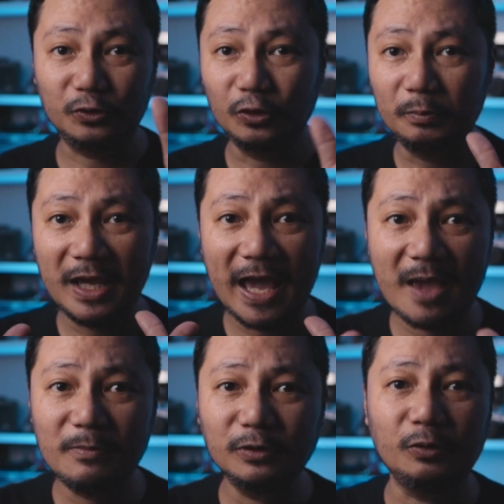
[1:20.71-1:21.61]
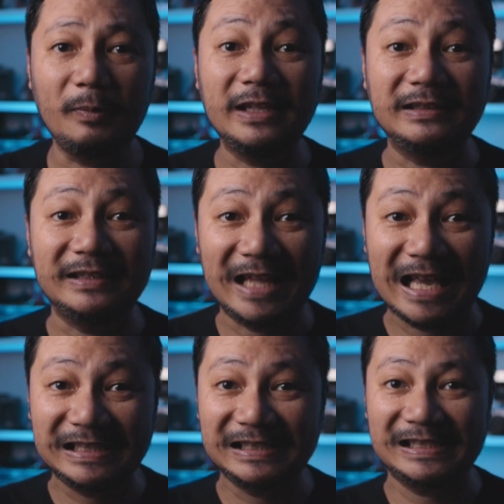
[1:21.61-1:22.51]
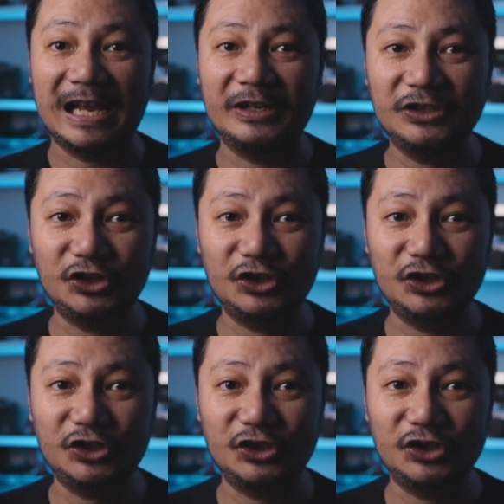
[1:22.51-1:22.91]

you'll be able to make necessary